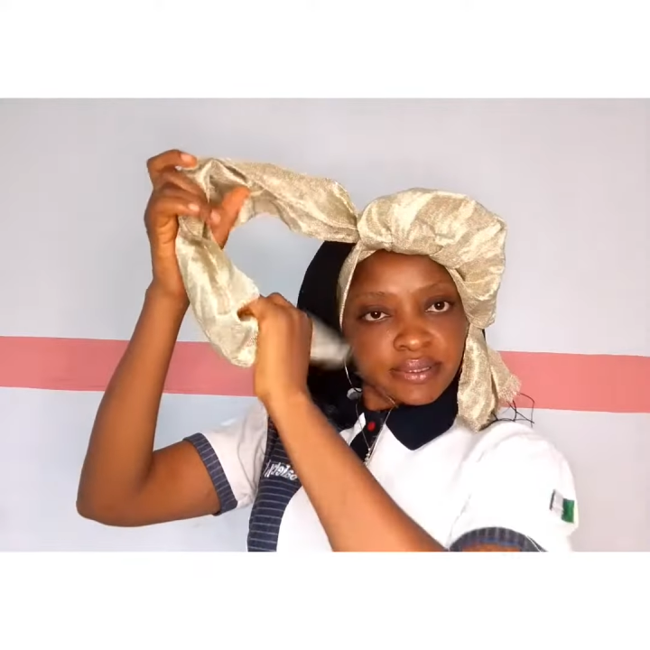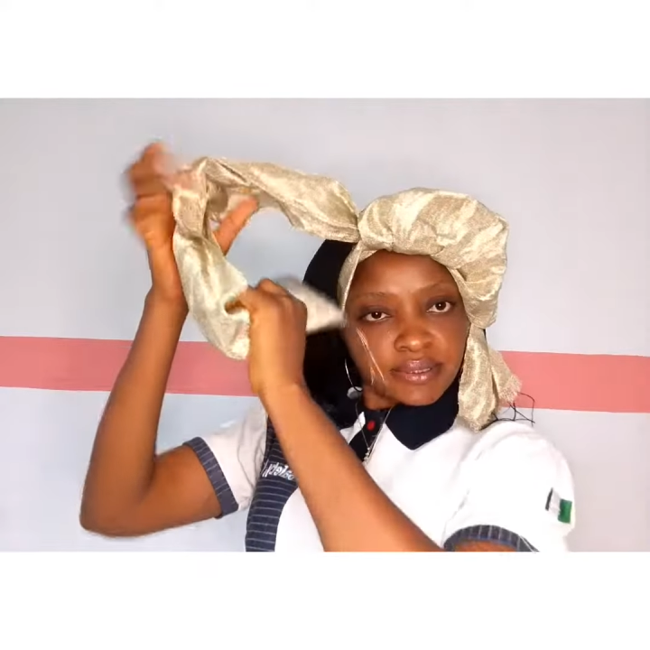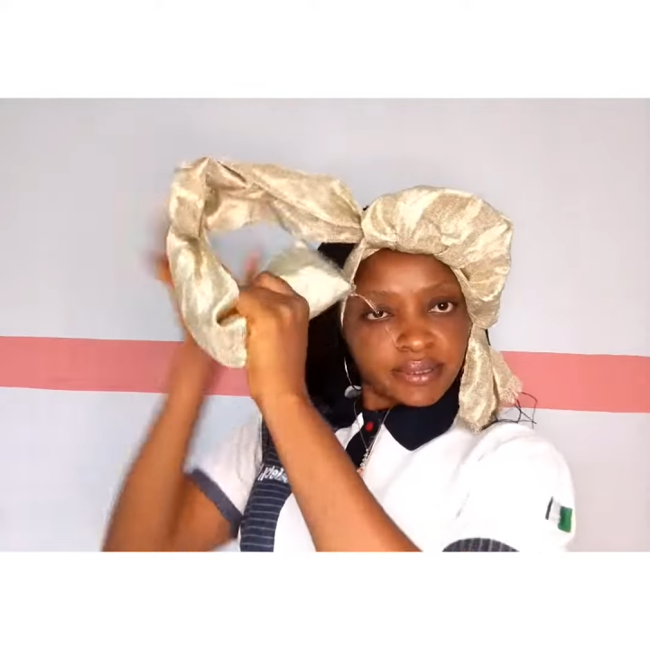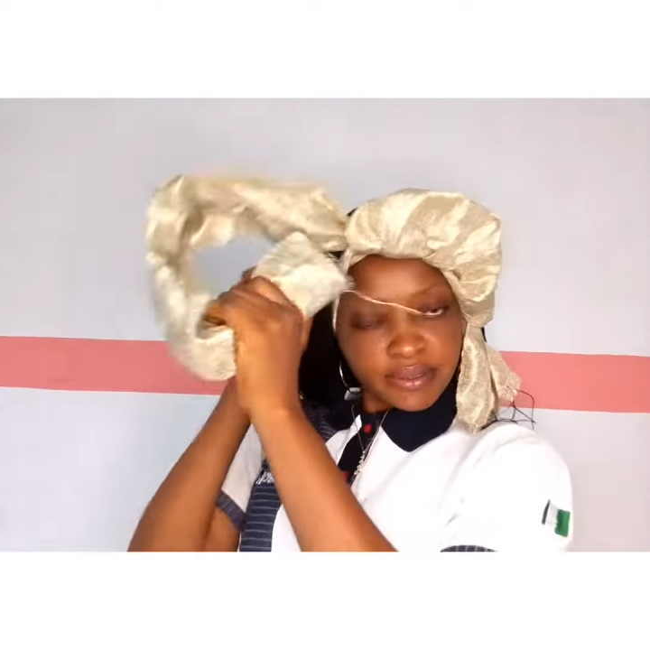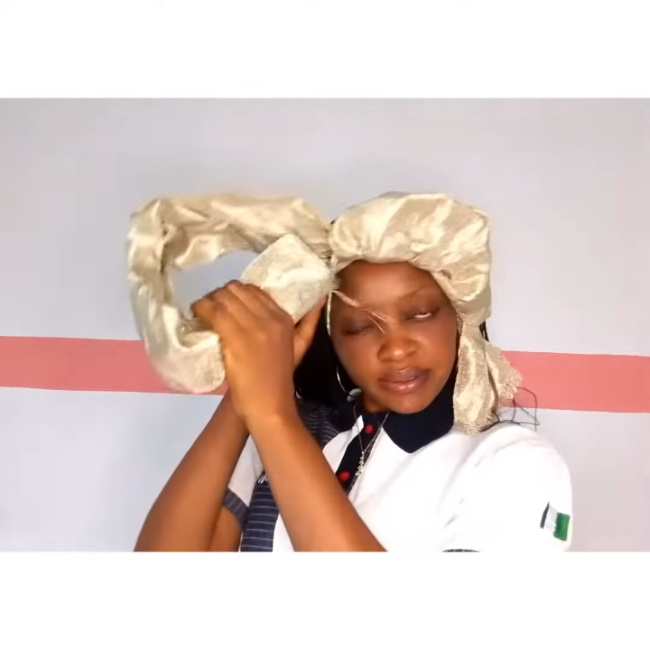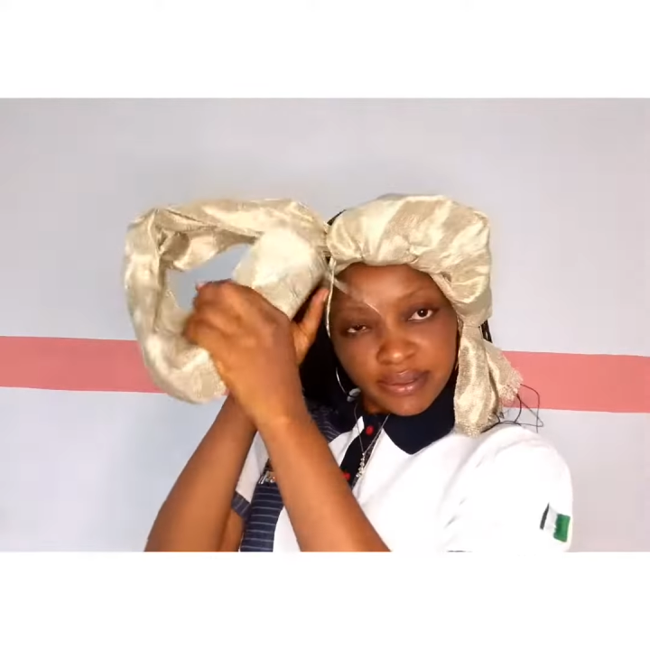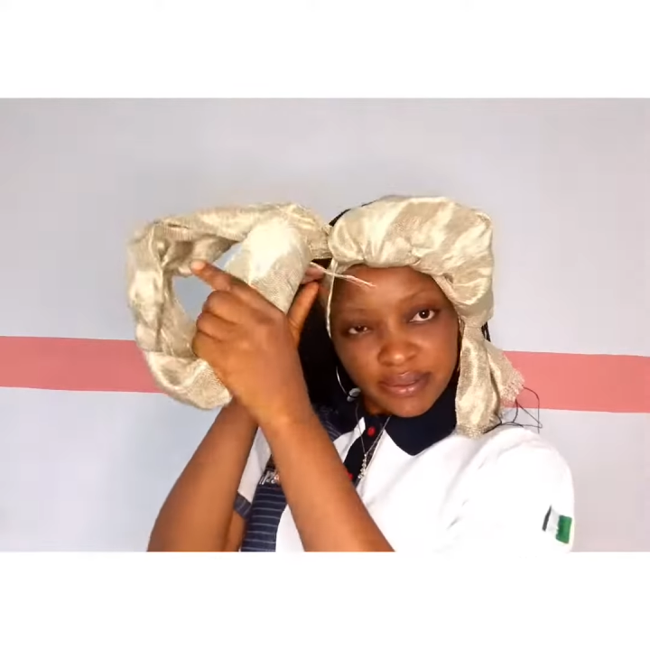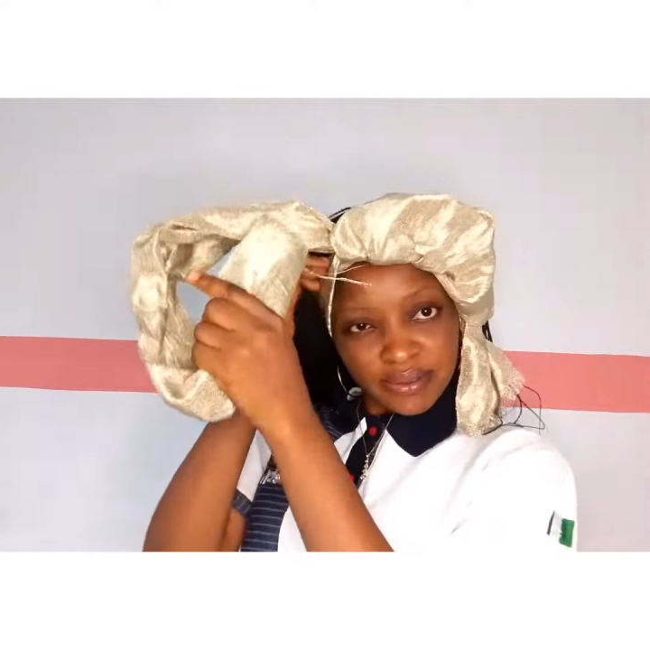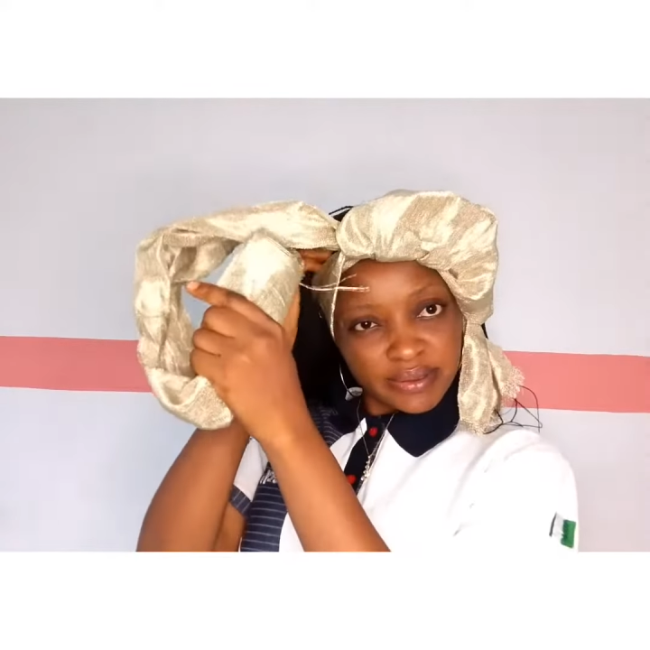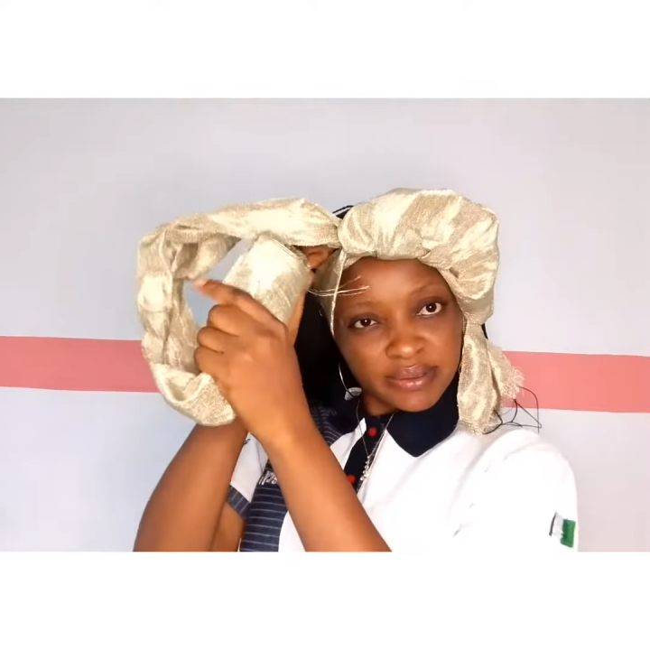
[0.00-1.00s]
from the
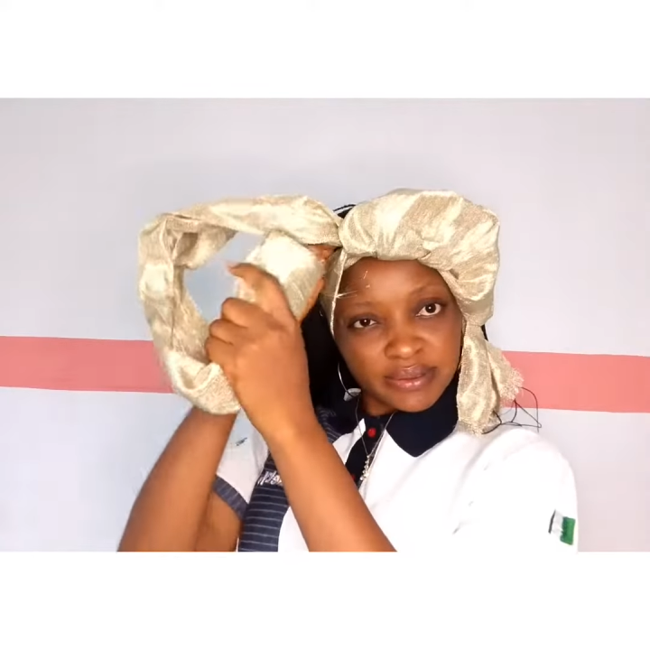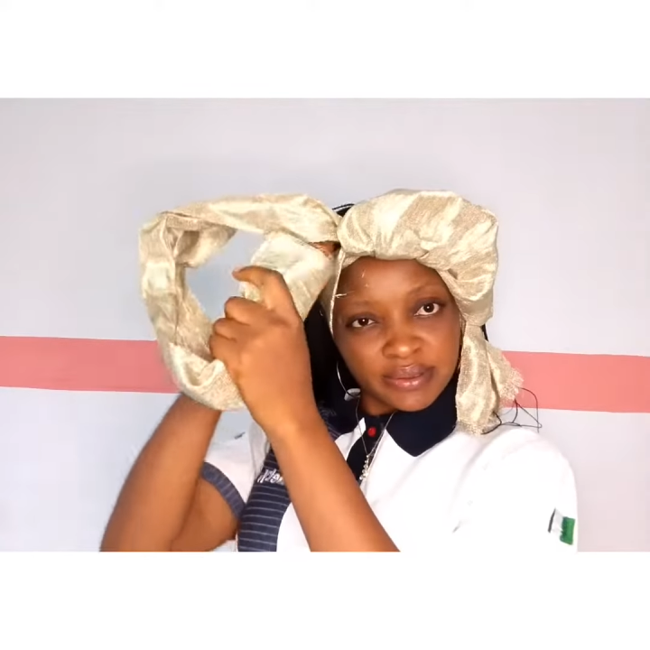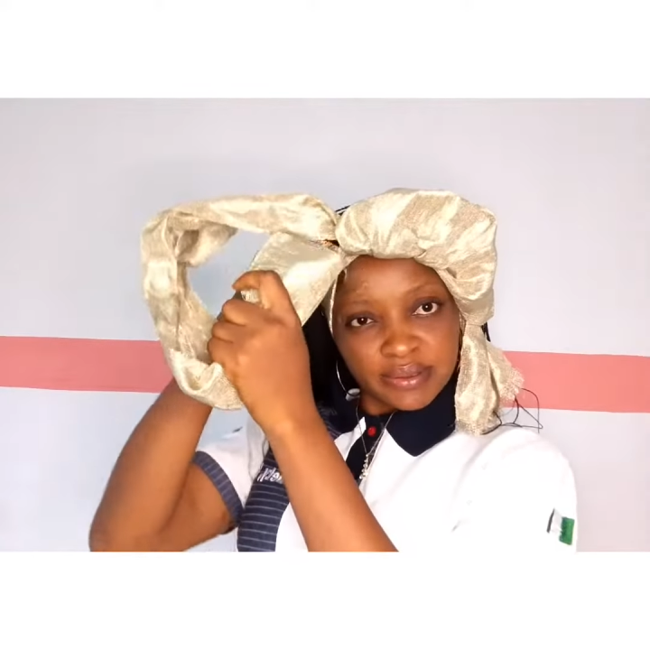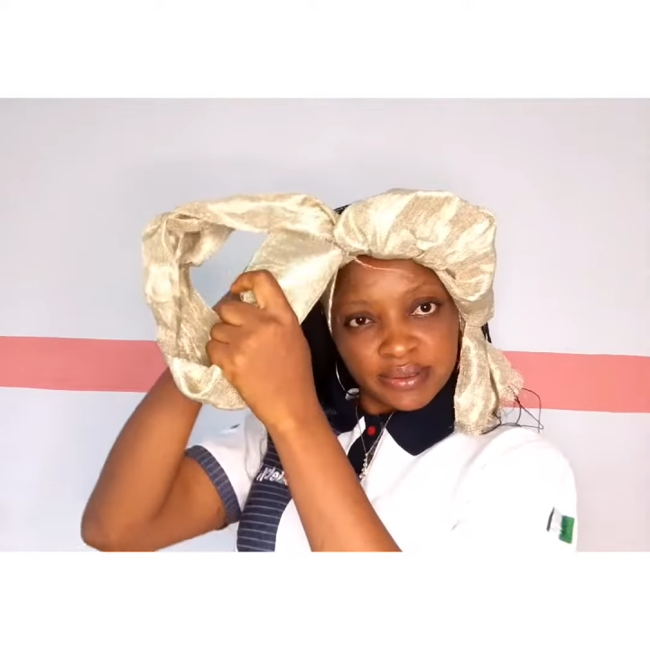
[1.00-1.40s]
front and